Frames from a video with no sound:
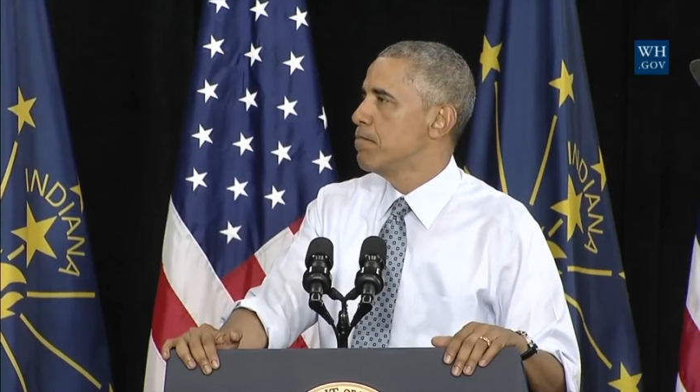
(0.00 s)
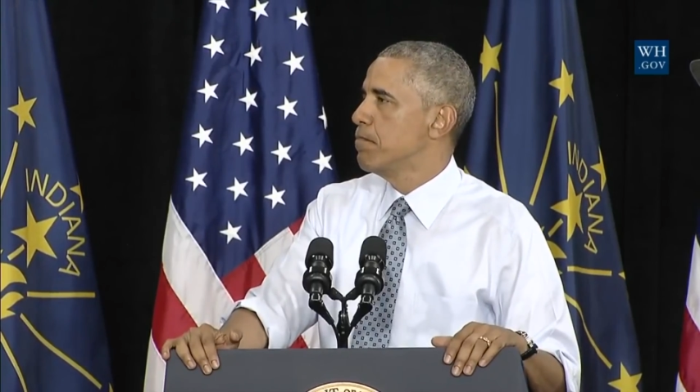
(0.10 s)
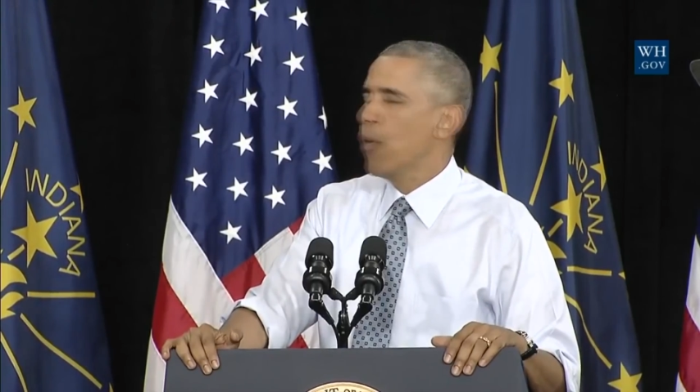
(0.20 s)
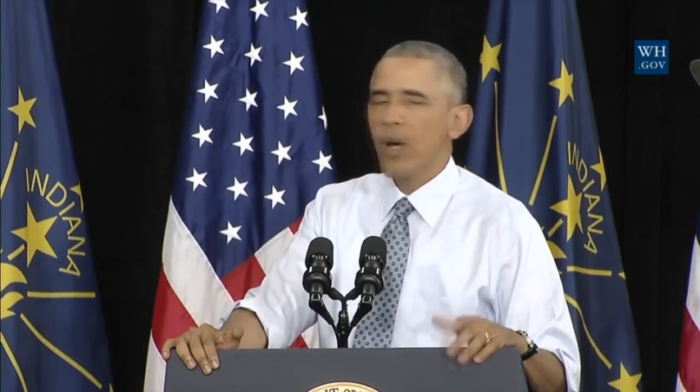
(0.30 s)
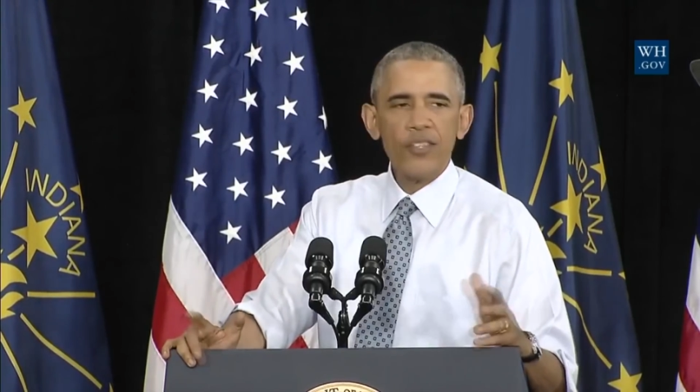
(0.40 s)

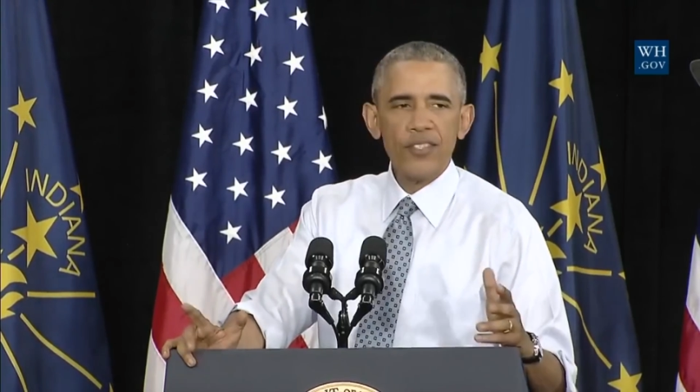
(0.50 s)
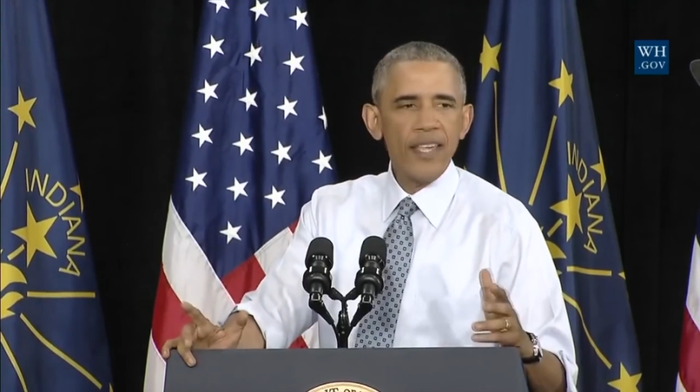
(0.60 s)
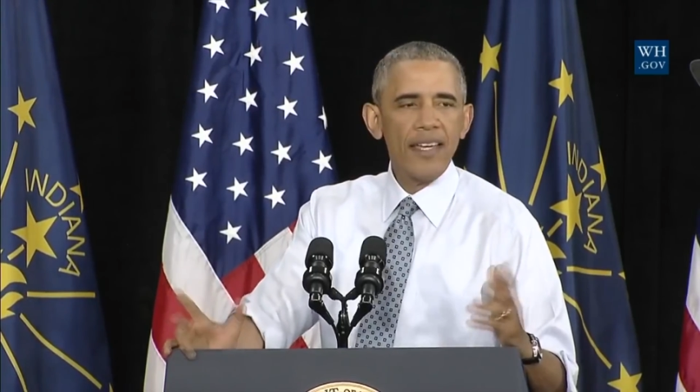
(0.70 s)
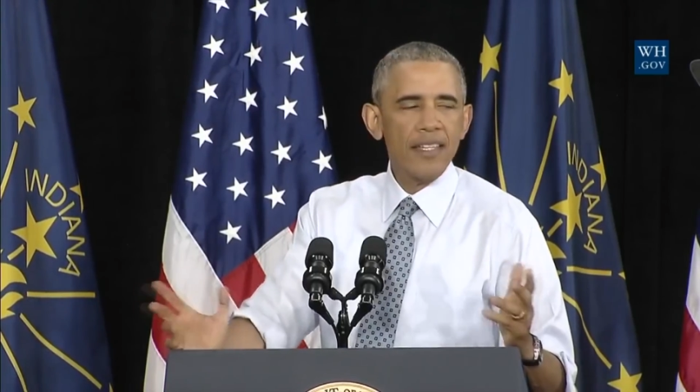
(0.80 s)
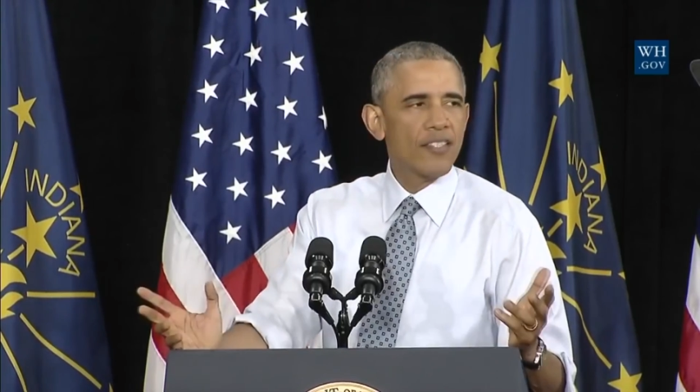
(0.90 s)
But what they're
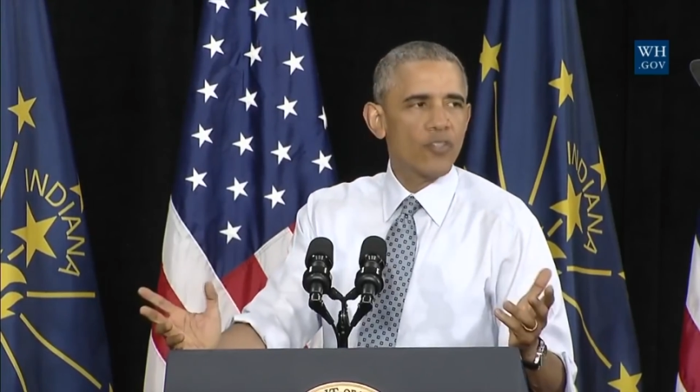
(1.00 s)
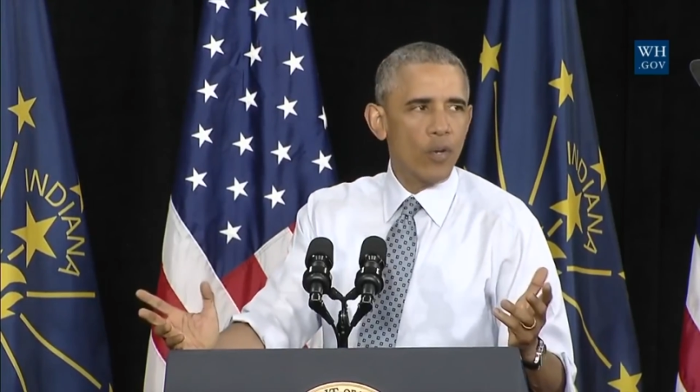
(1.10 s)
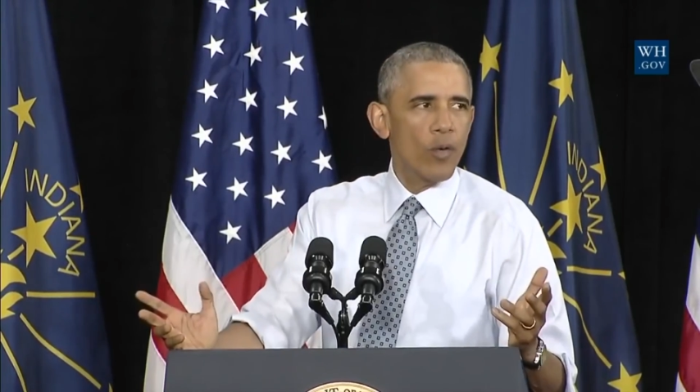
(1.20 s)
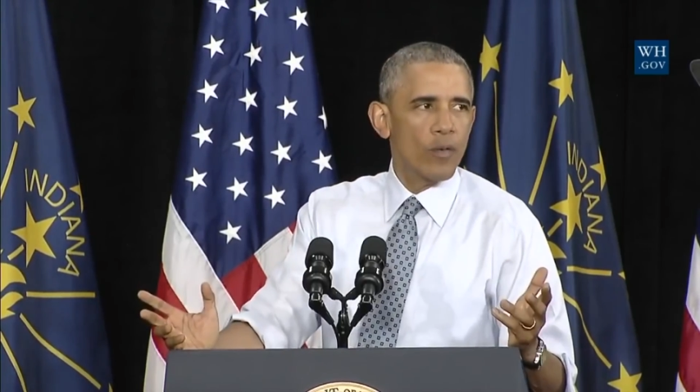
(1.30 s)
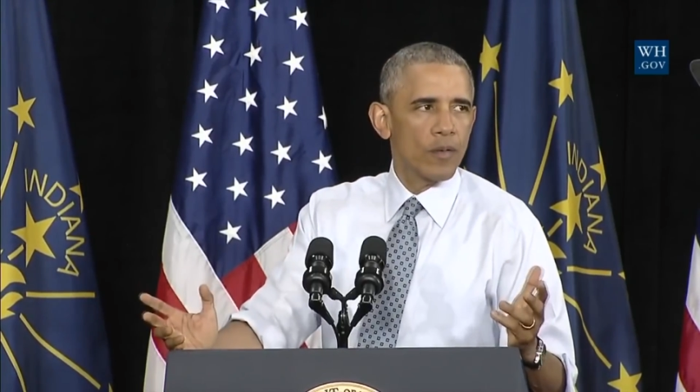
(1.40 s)
saying isn't
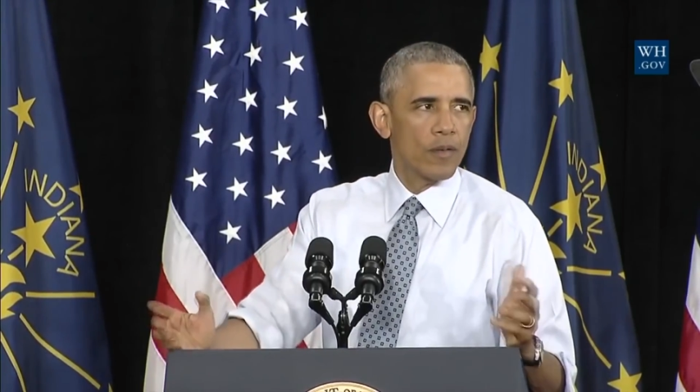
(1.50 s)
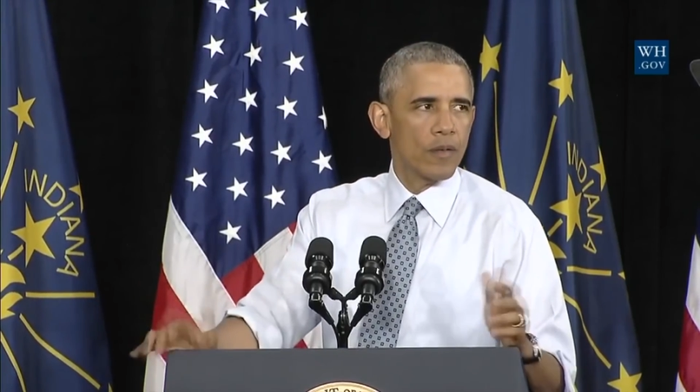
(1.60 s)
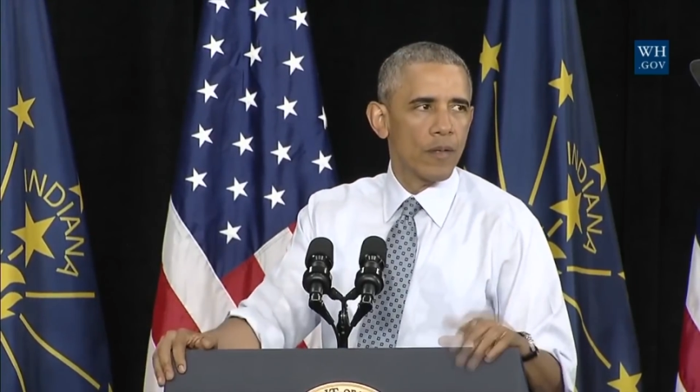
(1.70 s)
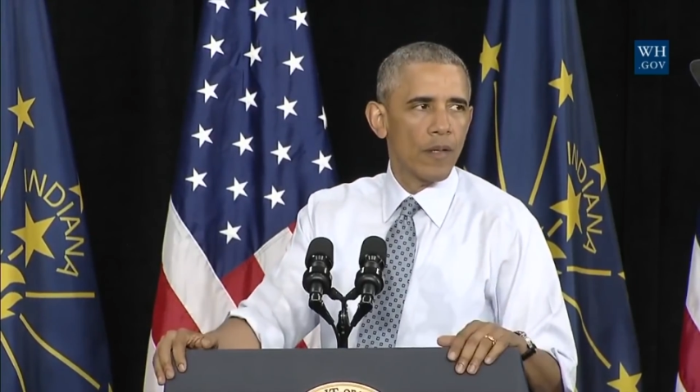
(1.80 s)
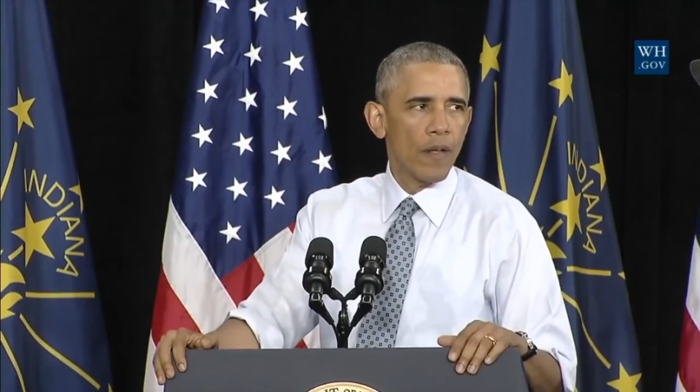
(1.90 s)
true.
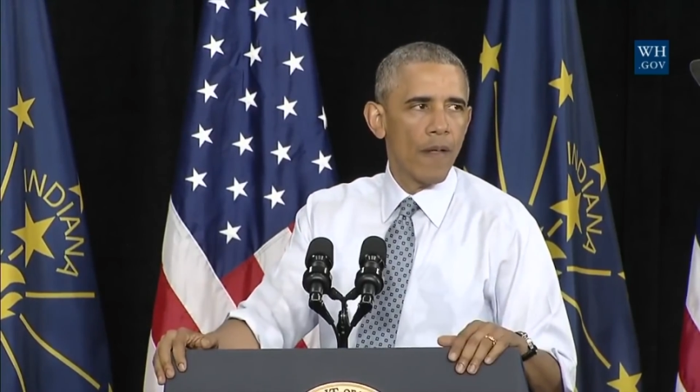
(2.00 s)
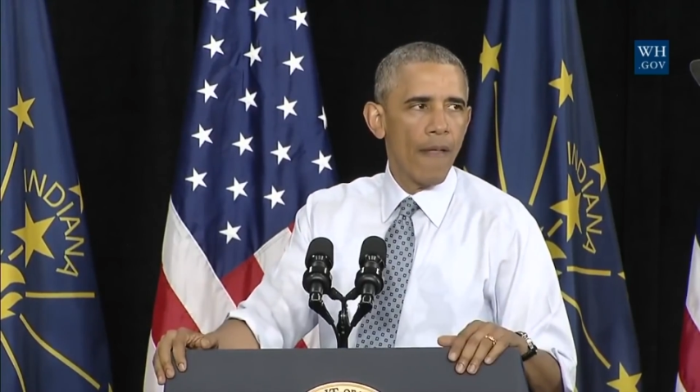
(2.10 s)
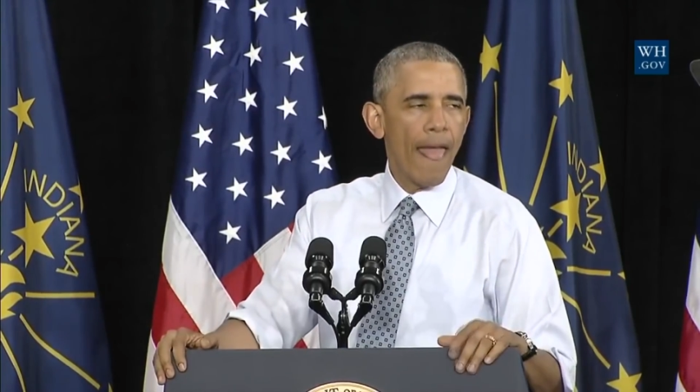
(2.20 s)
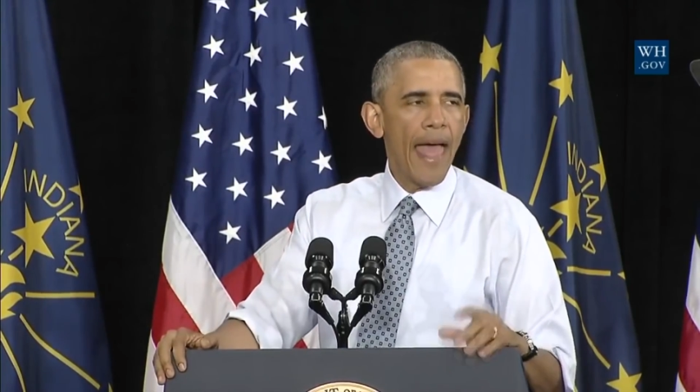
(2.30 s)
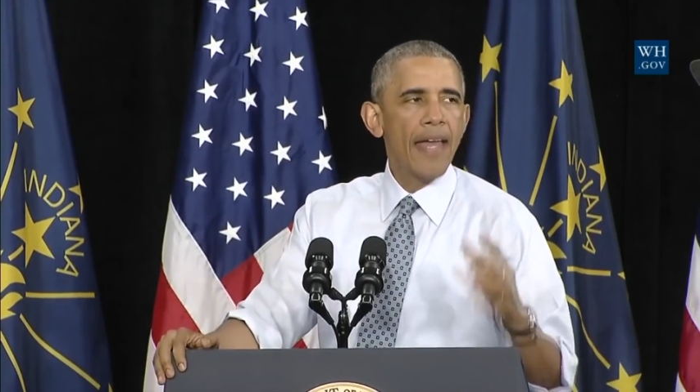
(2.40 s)

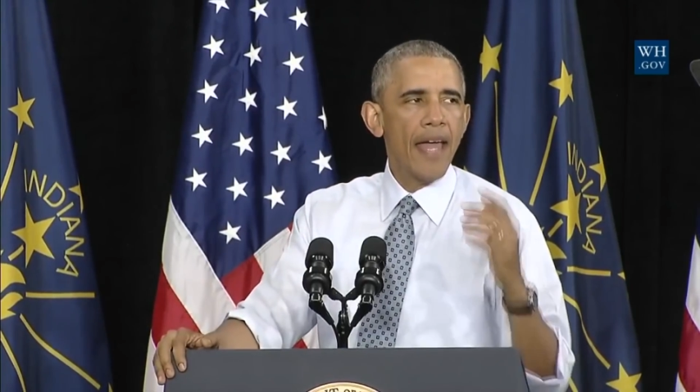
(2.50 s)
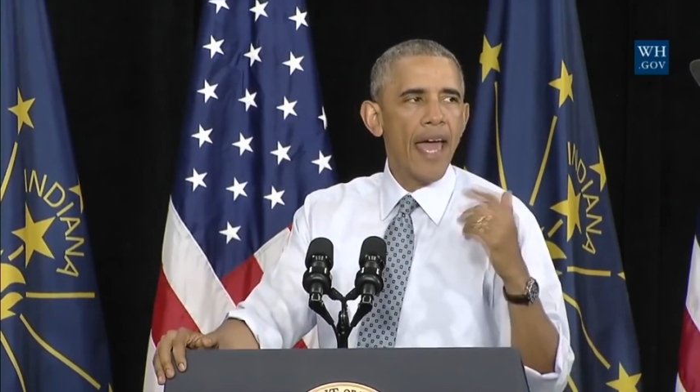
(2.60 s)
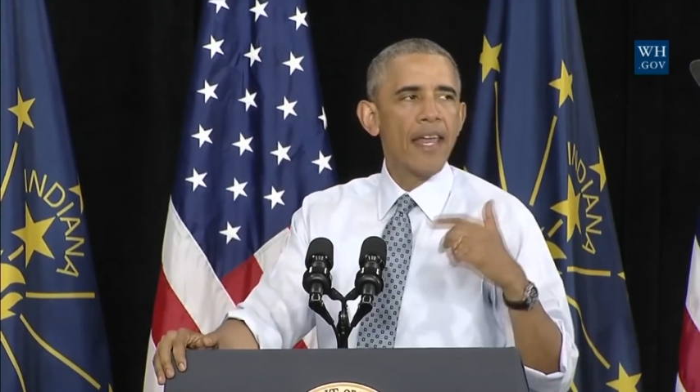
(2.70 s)
And